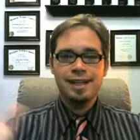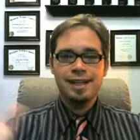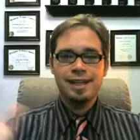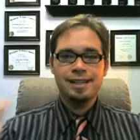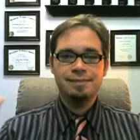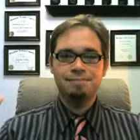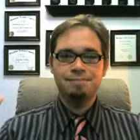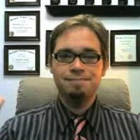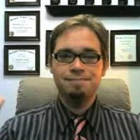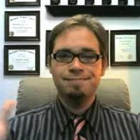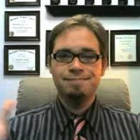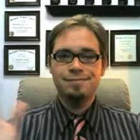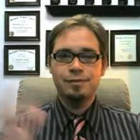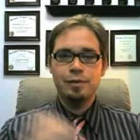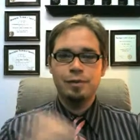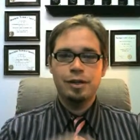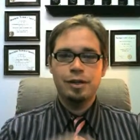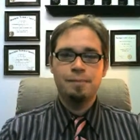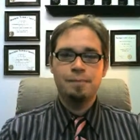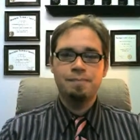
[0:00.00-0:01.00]
Hi,
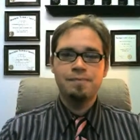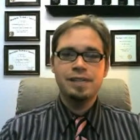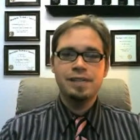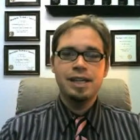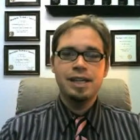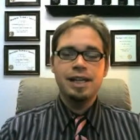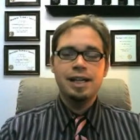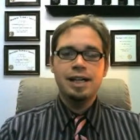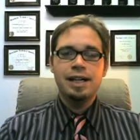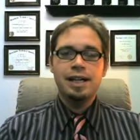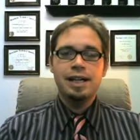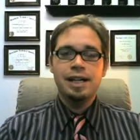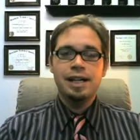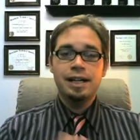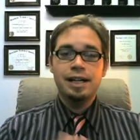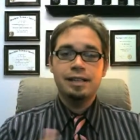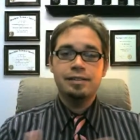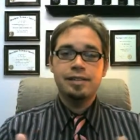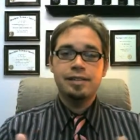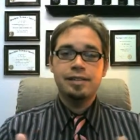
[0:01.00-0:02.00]
welcome.
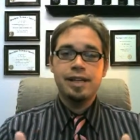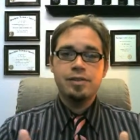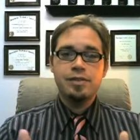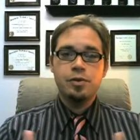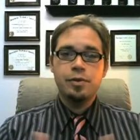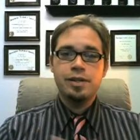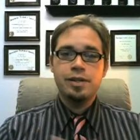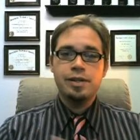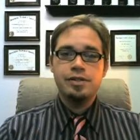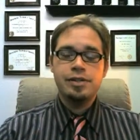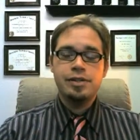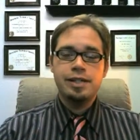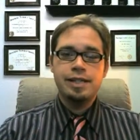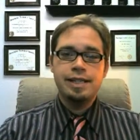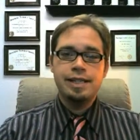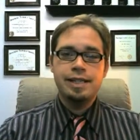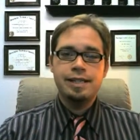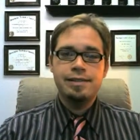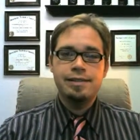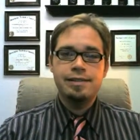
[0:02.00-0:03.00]
Today's question
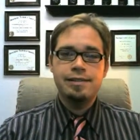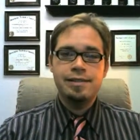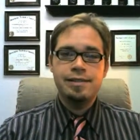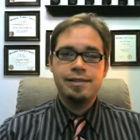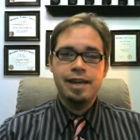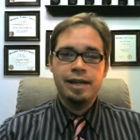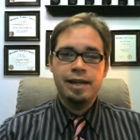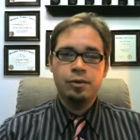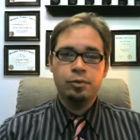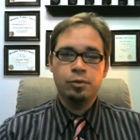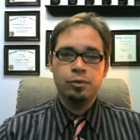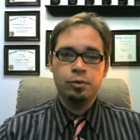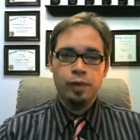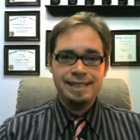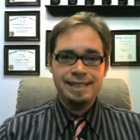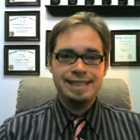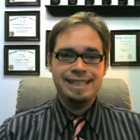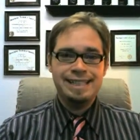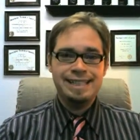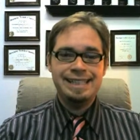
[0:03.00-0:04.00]
is a
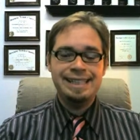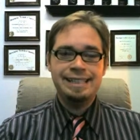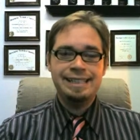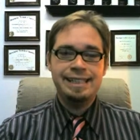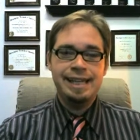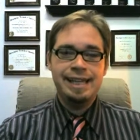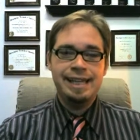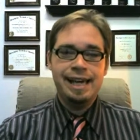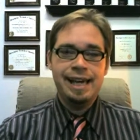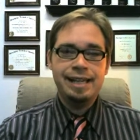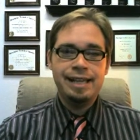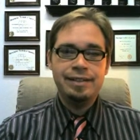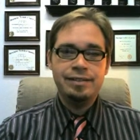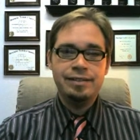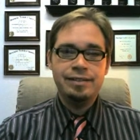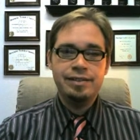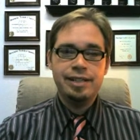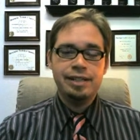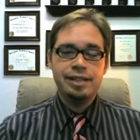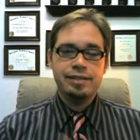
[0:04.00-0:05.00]
write-in,
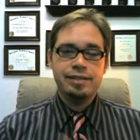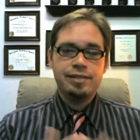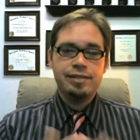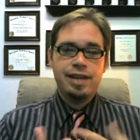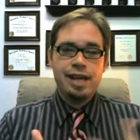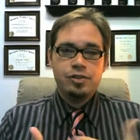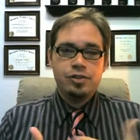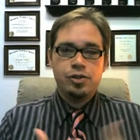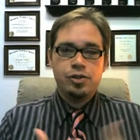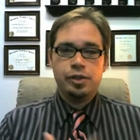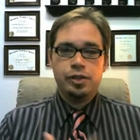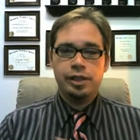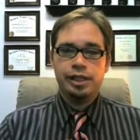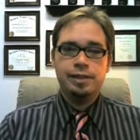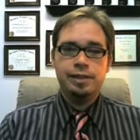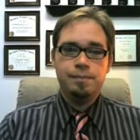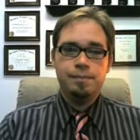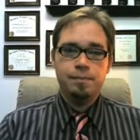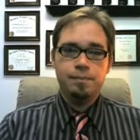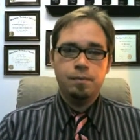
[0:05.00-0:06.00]
and it's
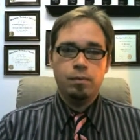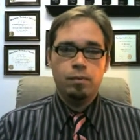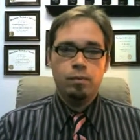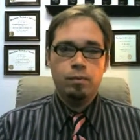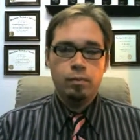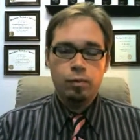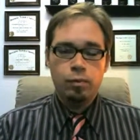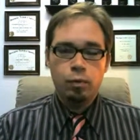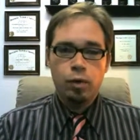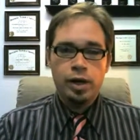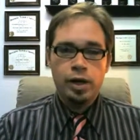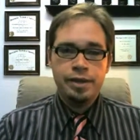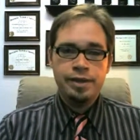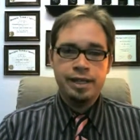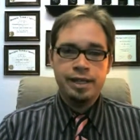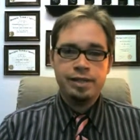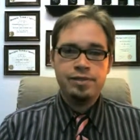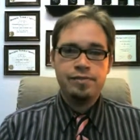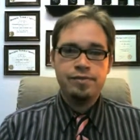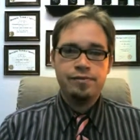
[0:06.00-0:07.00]
actually one
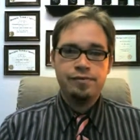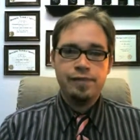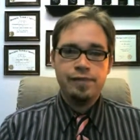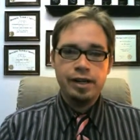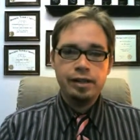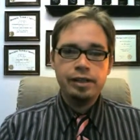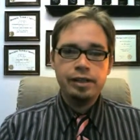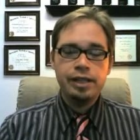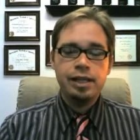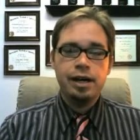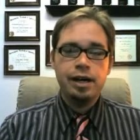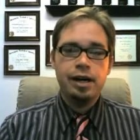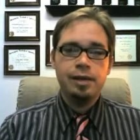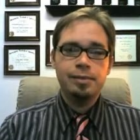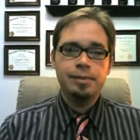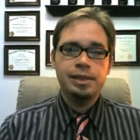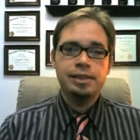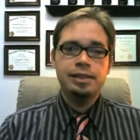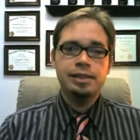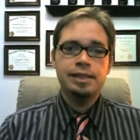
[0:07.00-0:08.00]
that's fairly
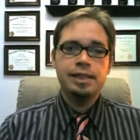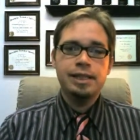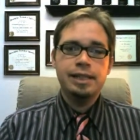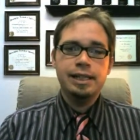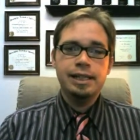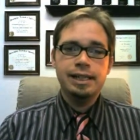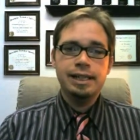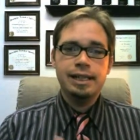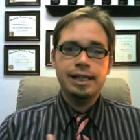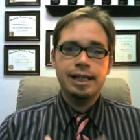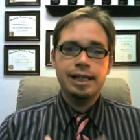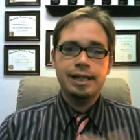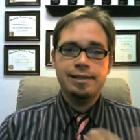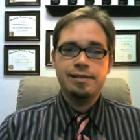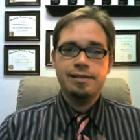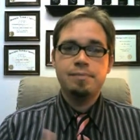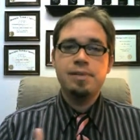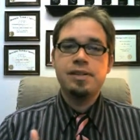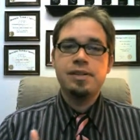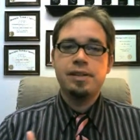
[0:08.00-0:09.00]
common as
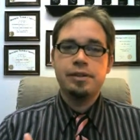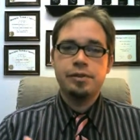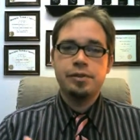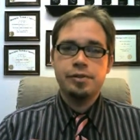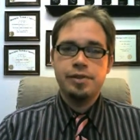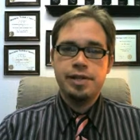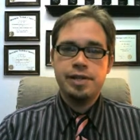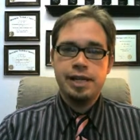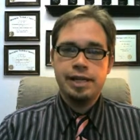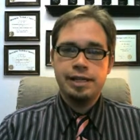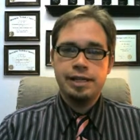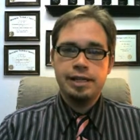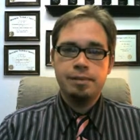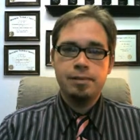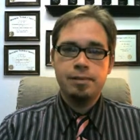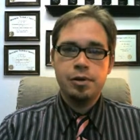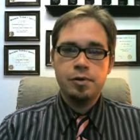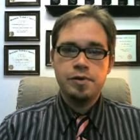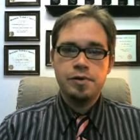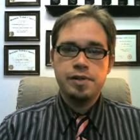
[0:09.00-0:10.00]
a misunderstanding
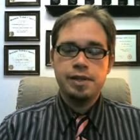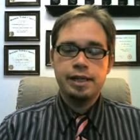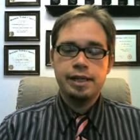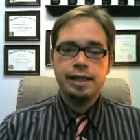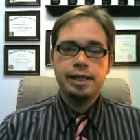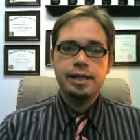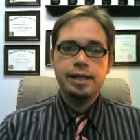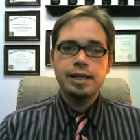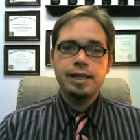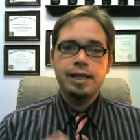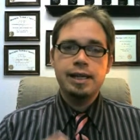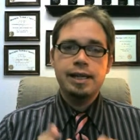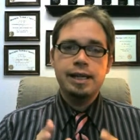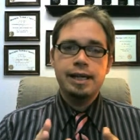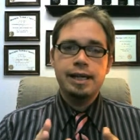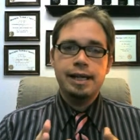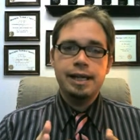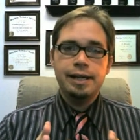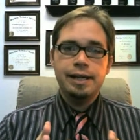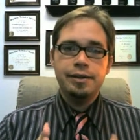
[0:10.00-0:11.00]
mostly.
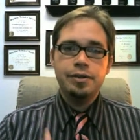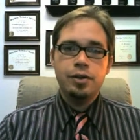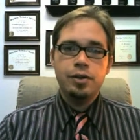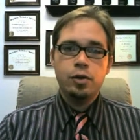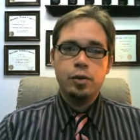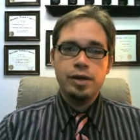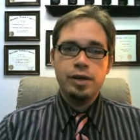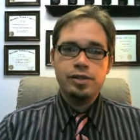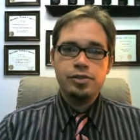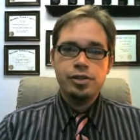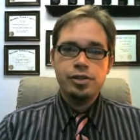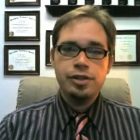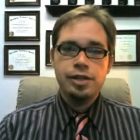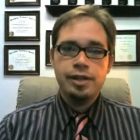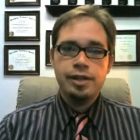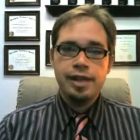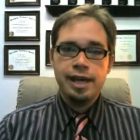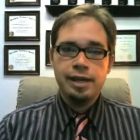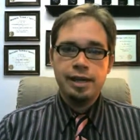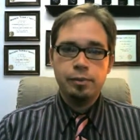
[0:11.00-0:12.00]
The
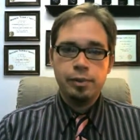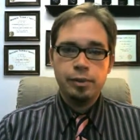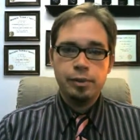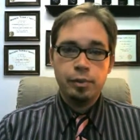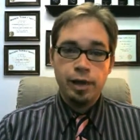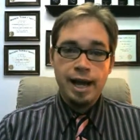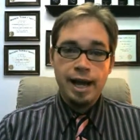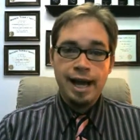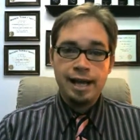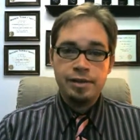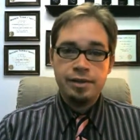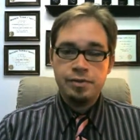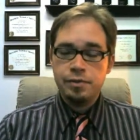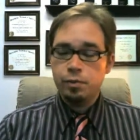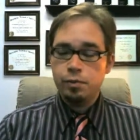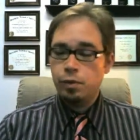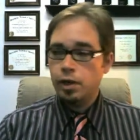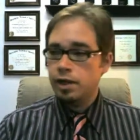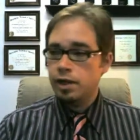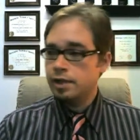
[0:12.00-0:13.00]
question that we were
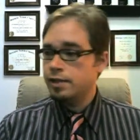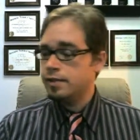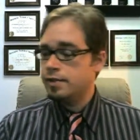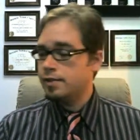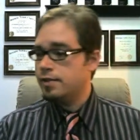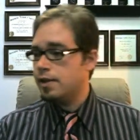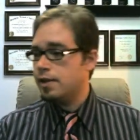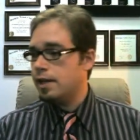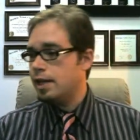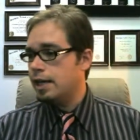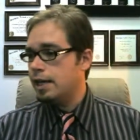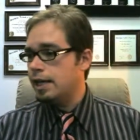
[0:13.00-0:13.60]
asked was,